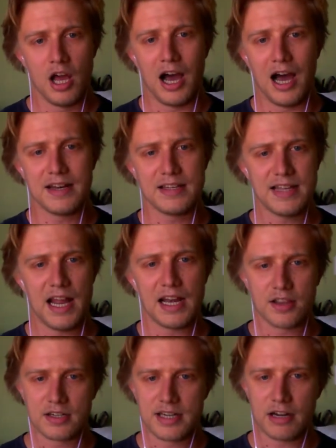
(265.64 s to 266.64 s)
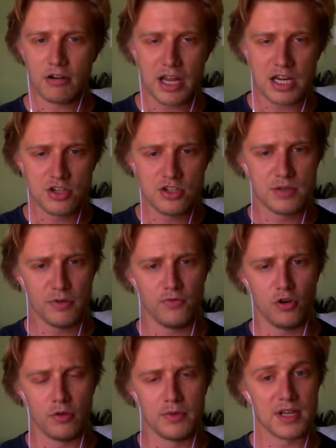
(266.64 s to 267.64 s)
understanding that degradations in
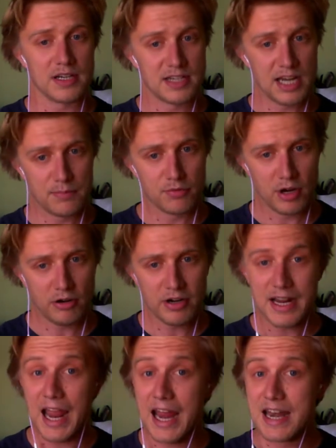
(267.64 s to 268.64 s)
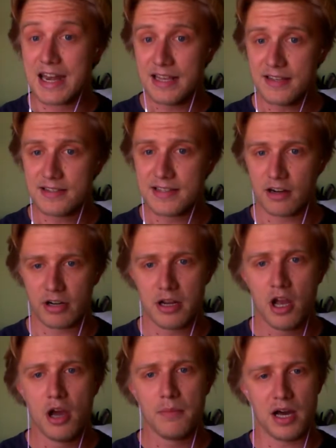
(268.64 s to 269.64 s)
performance are temporary and necessary
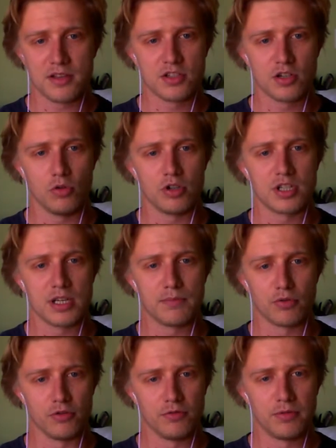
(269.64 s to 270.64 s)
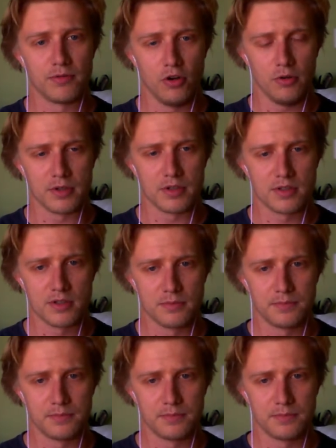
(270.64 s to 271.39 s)
paths towards improved performance.